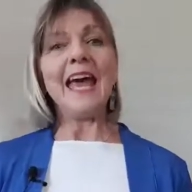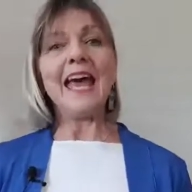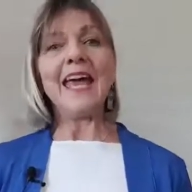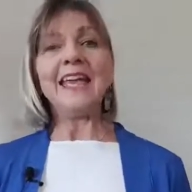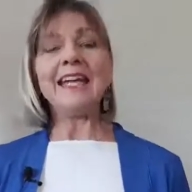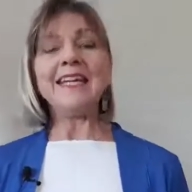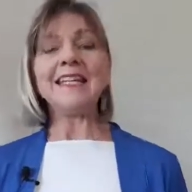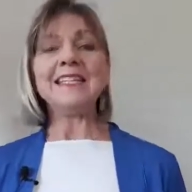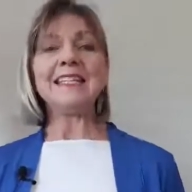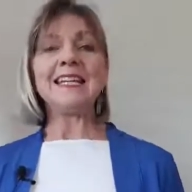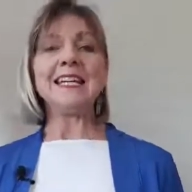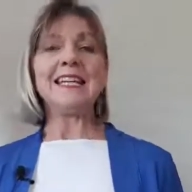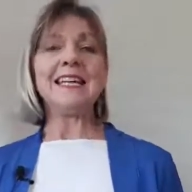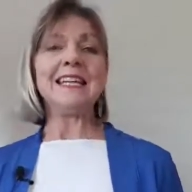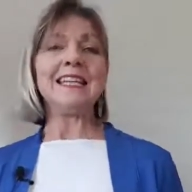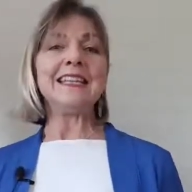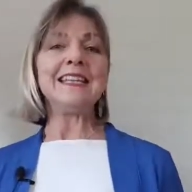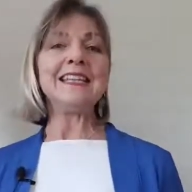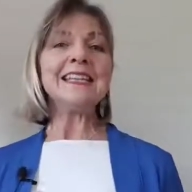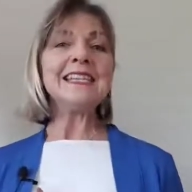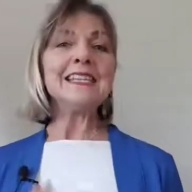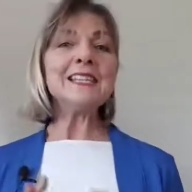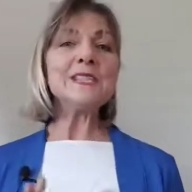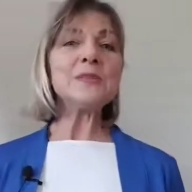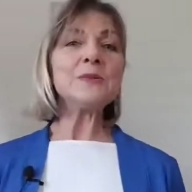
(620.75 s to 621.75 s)
And
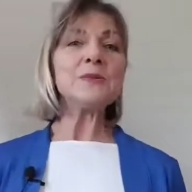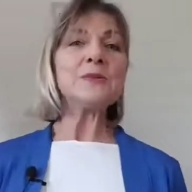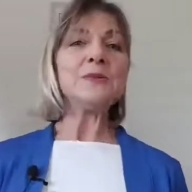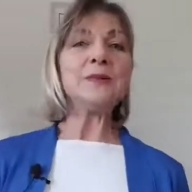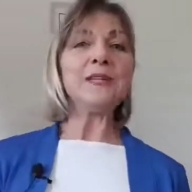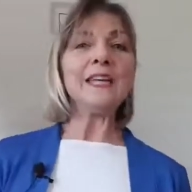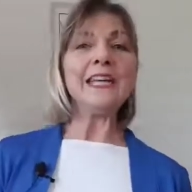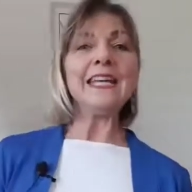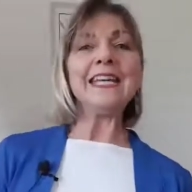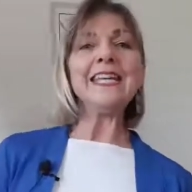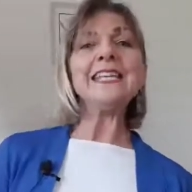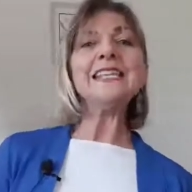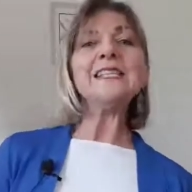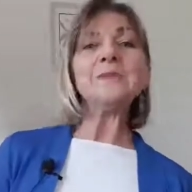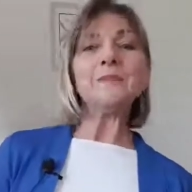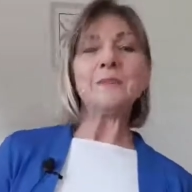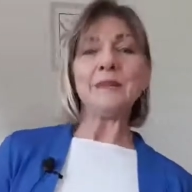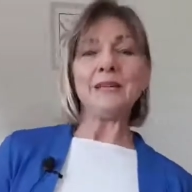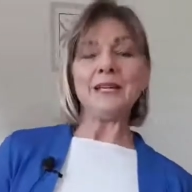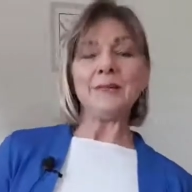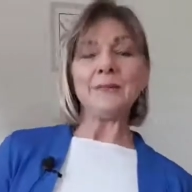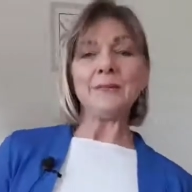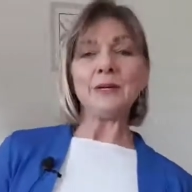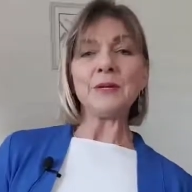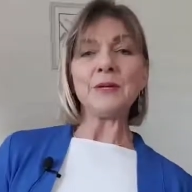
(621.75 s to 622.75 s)

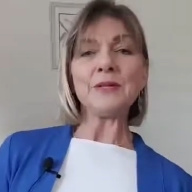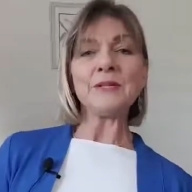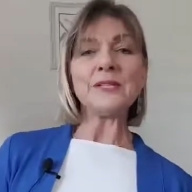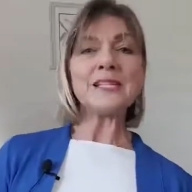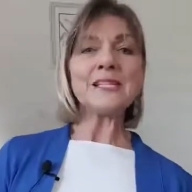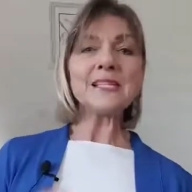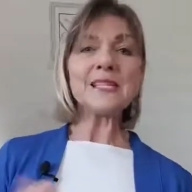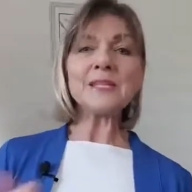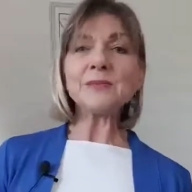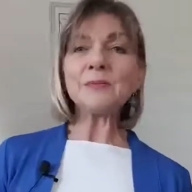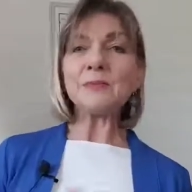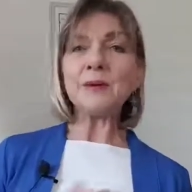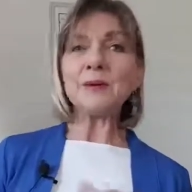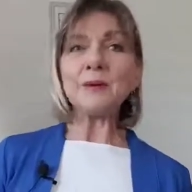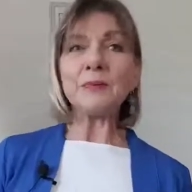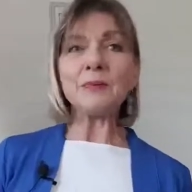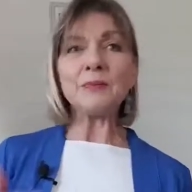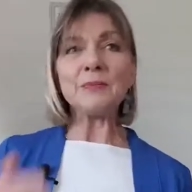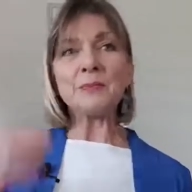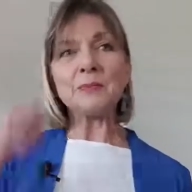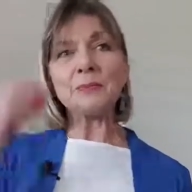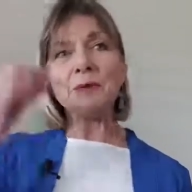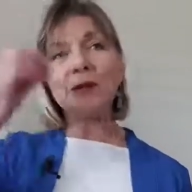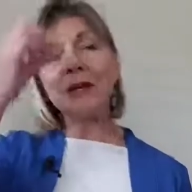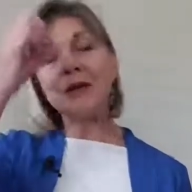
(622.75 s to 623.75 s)
leads me, because this is
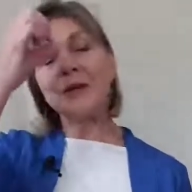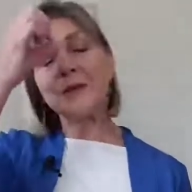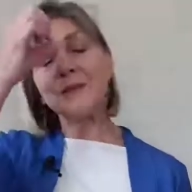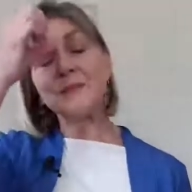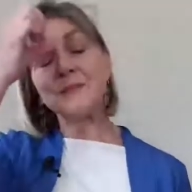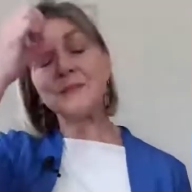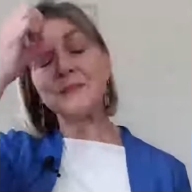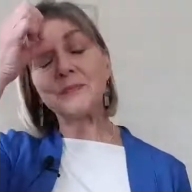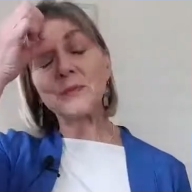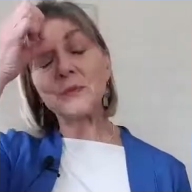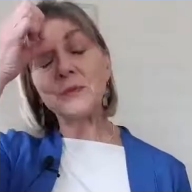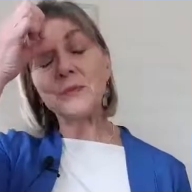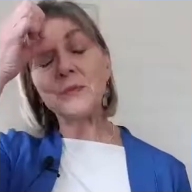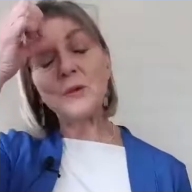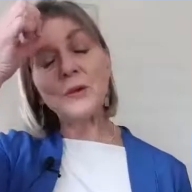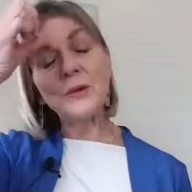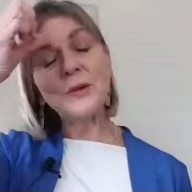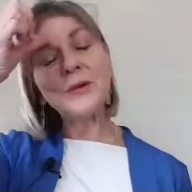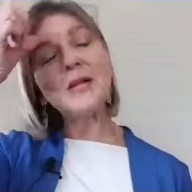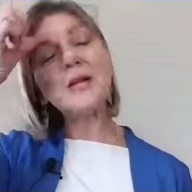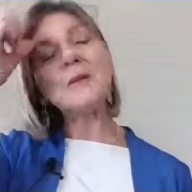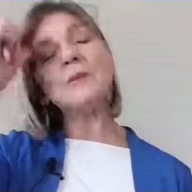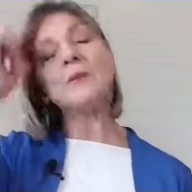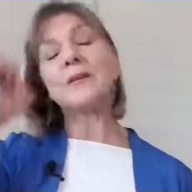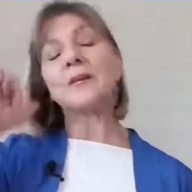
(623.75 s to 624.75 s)
what, when I'm
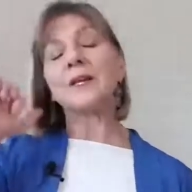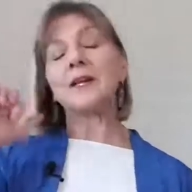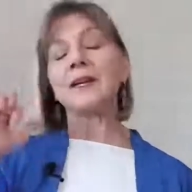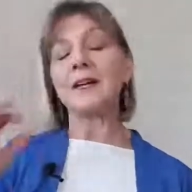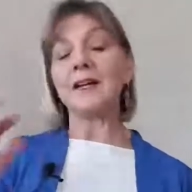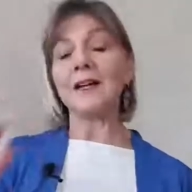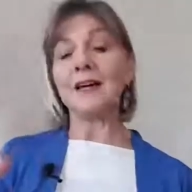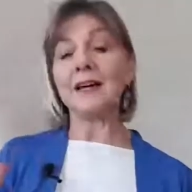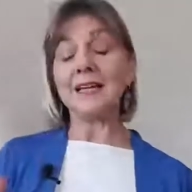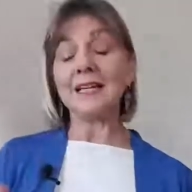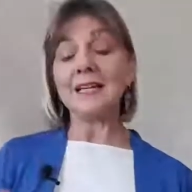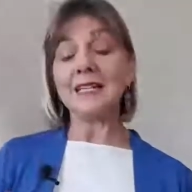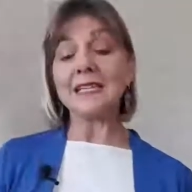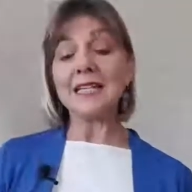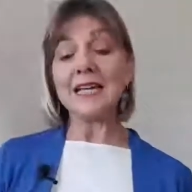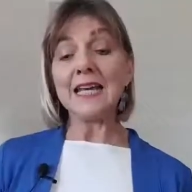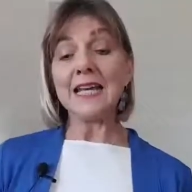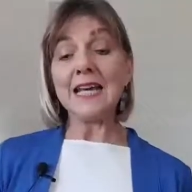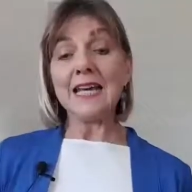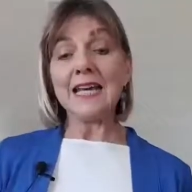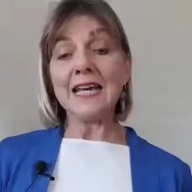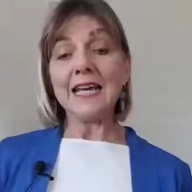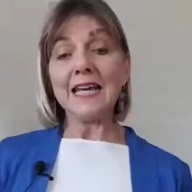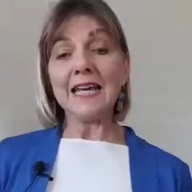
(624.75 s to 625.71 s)
working with a client,